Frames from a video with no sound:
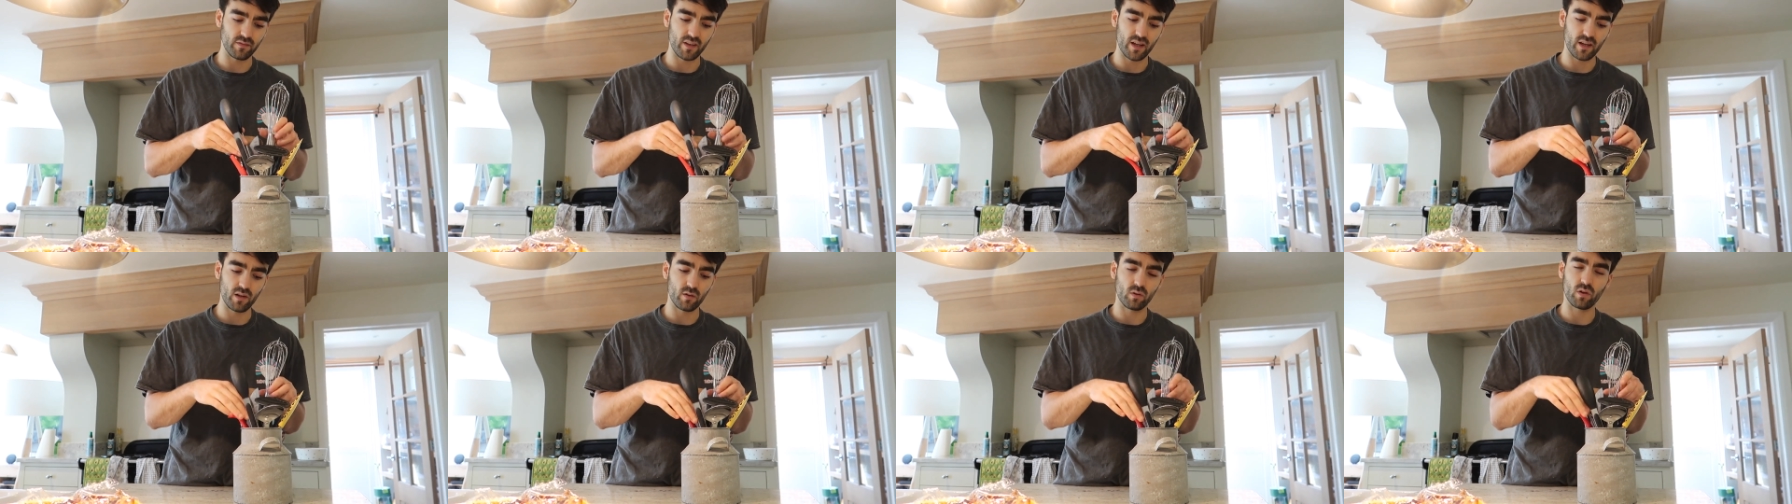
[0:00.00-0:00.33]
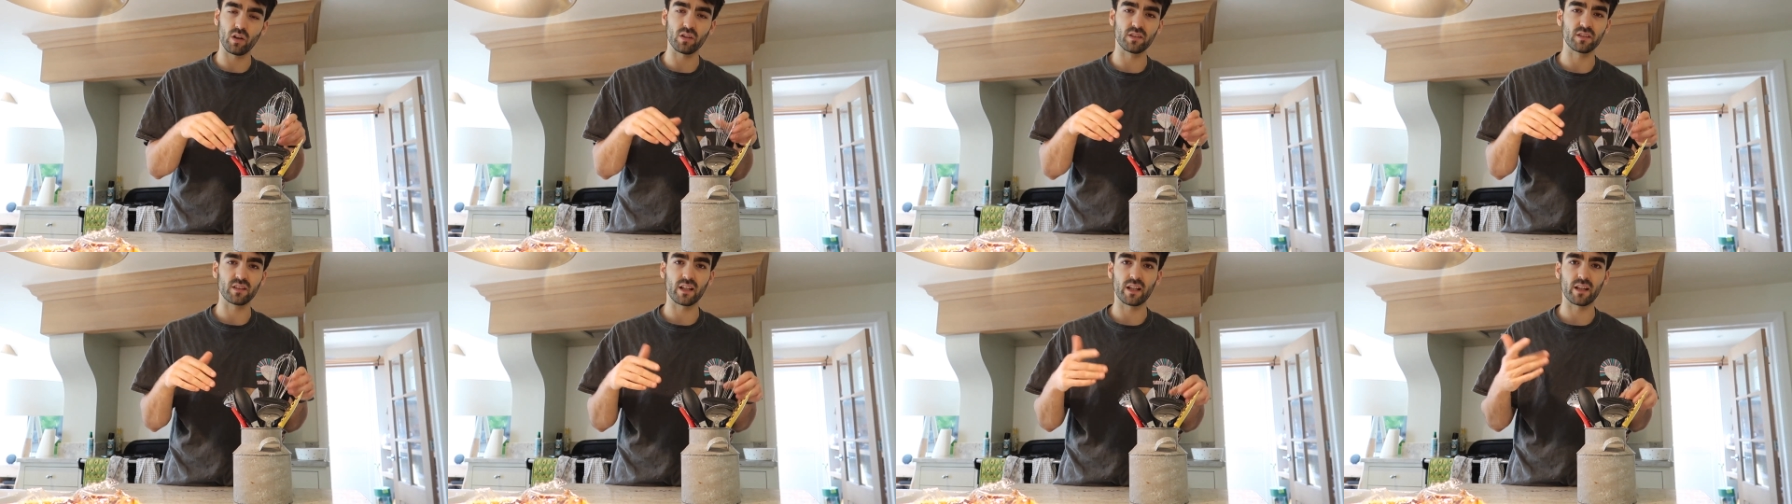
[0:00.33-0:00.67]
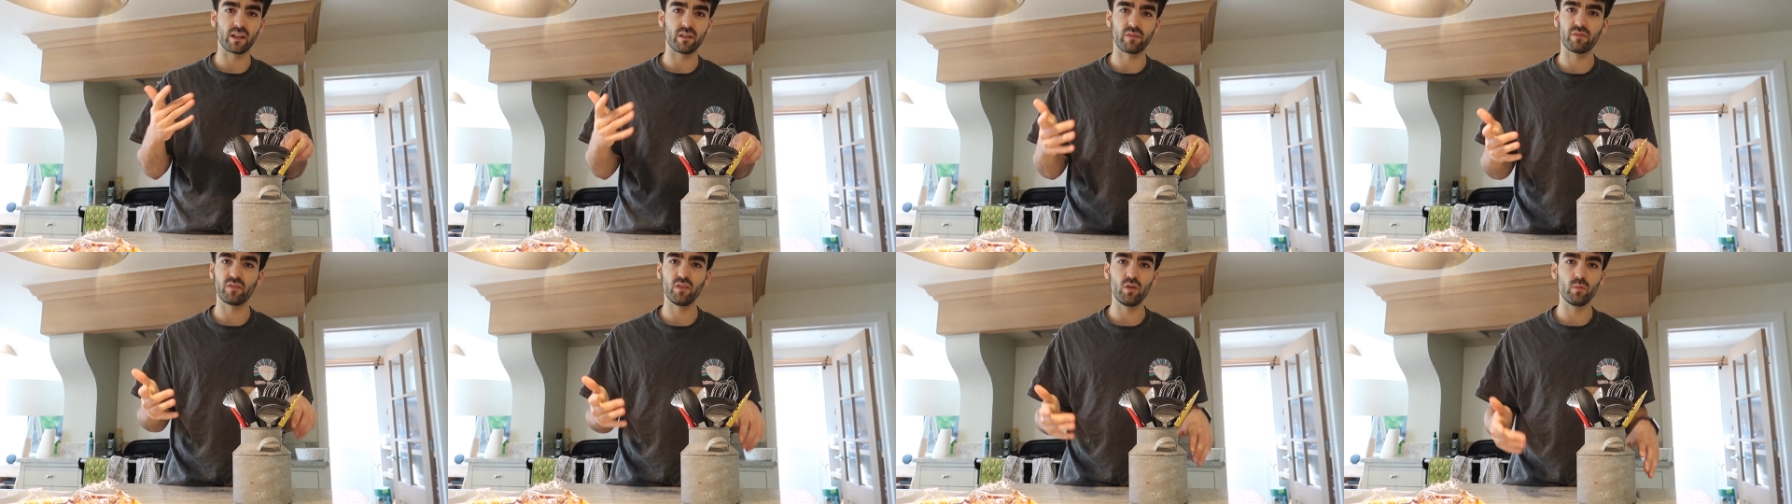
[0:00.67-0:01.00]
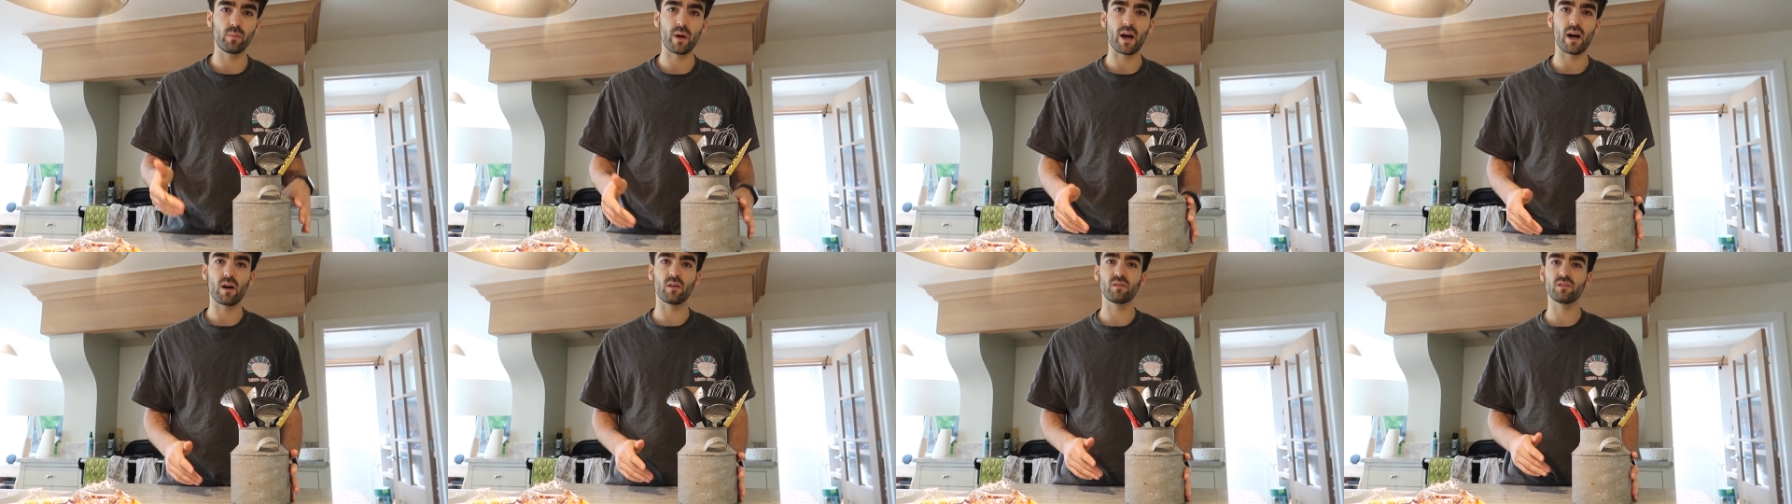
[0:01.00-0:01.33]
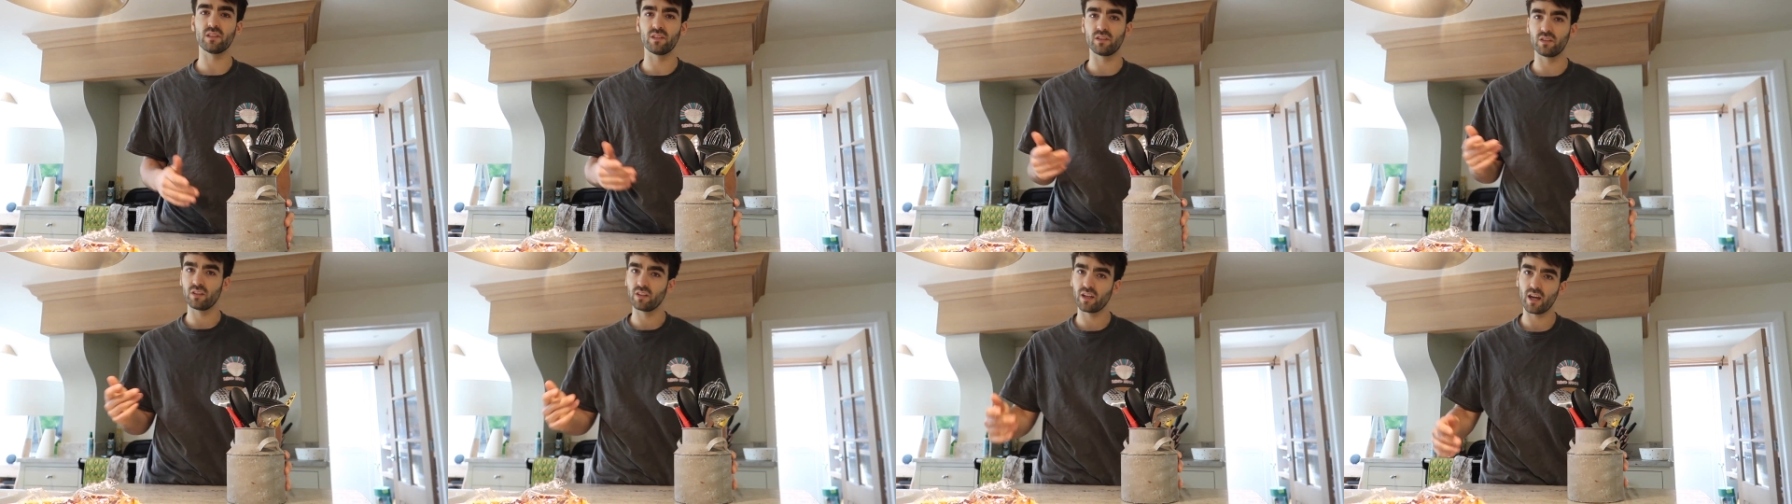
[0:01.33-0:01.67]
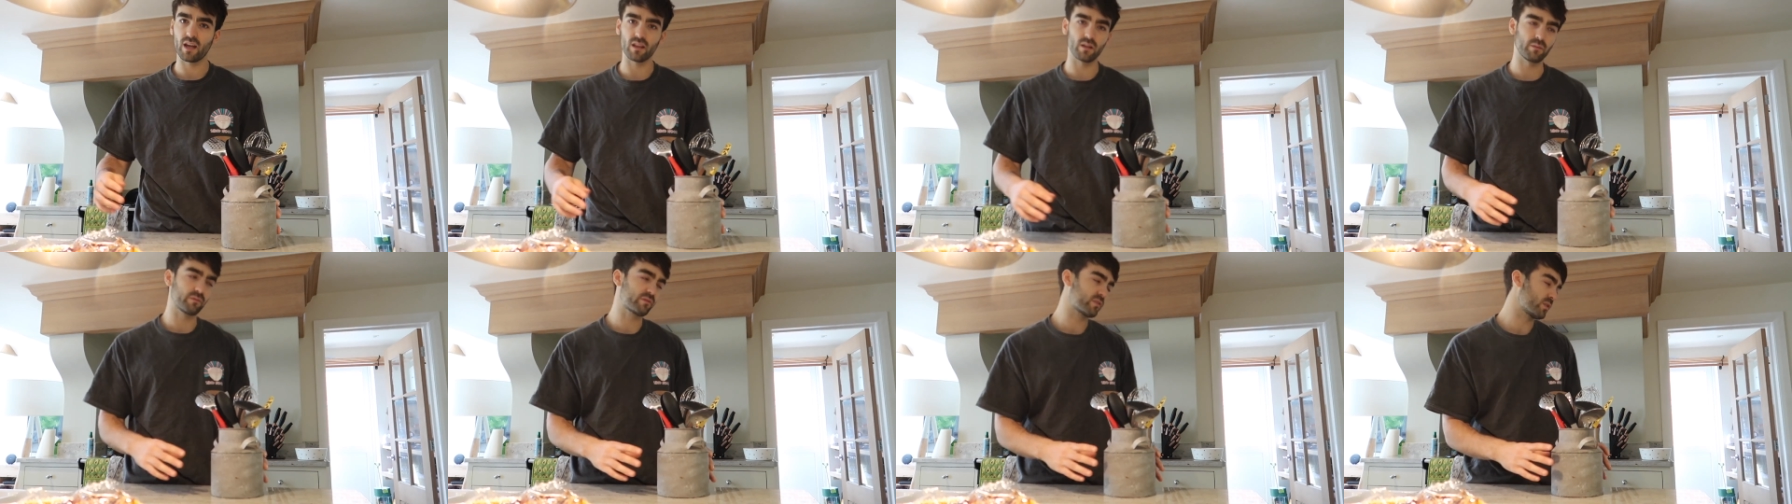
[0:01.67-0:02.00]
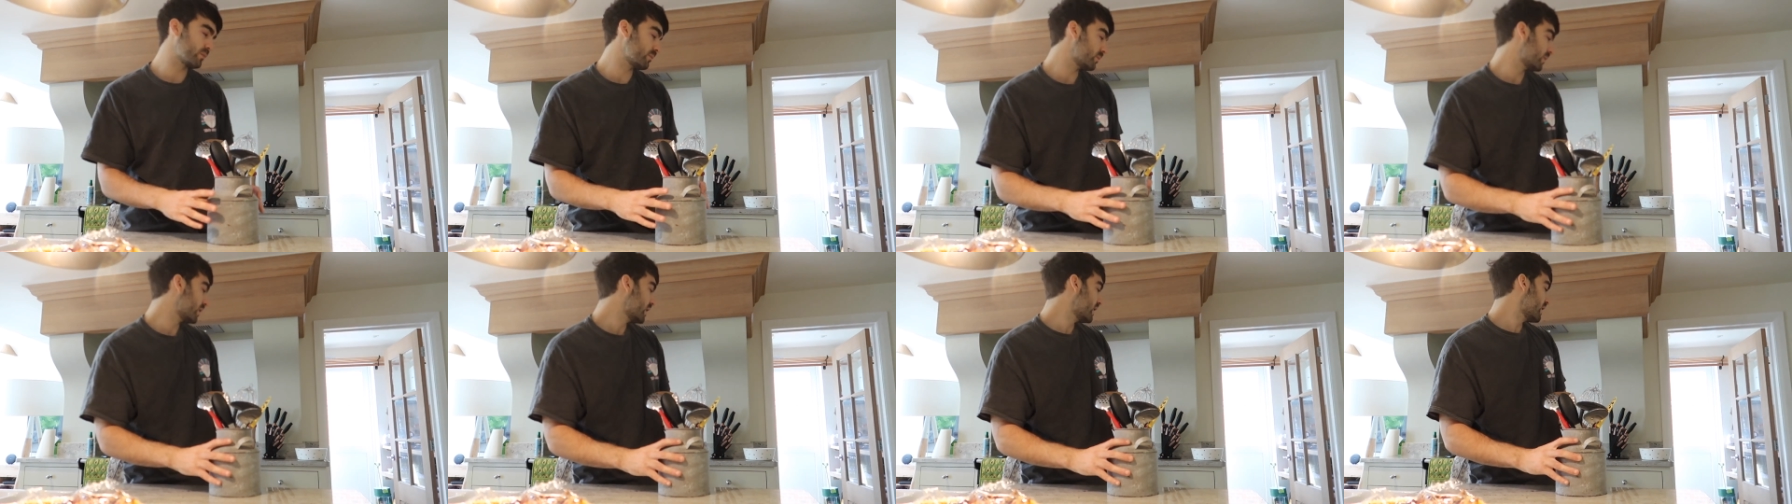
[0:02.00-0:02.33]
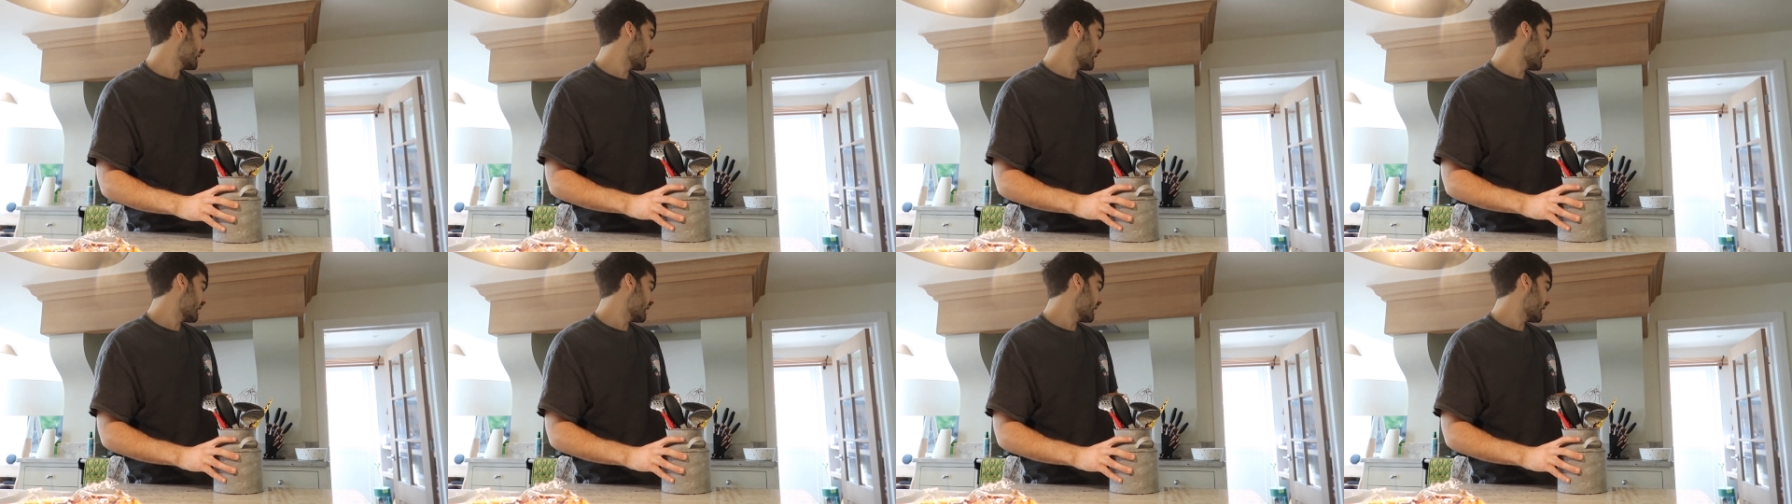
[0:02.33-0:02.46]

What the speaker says: They all cost like a few pounds, and you can get them from